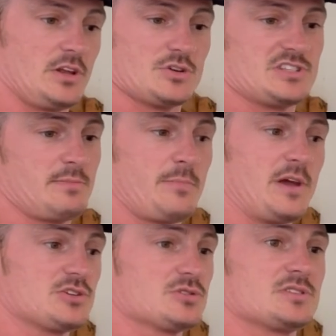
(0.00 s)
you know, send me
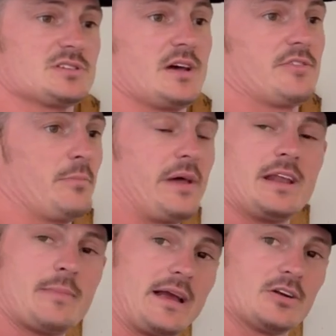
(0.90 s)
pictures and stuff,
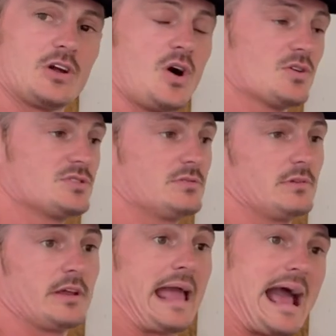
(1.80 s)
complaining about your dogs
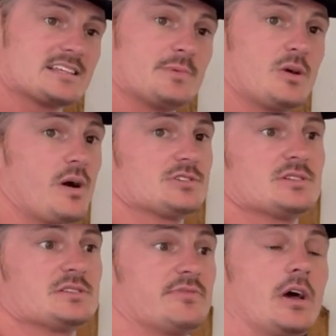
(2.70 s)
and like ask me
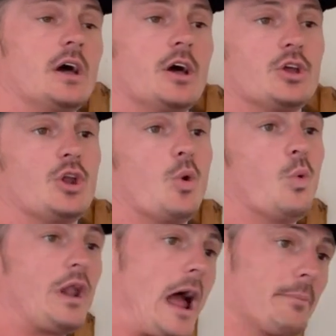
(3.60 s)
questions of, you know,
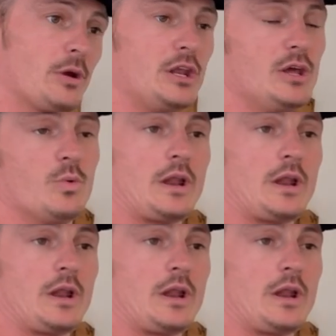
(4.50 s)
would I breed it?